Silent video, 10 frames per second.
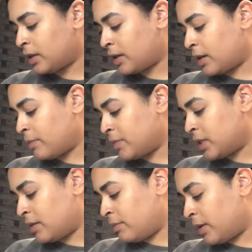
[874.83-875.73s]
it comes
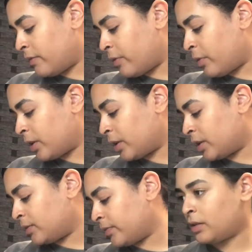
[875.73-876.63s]
in before
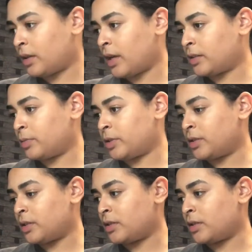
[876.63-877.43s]
the next person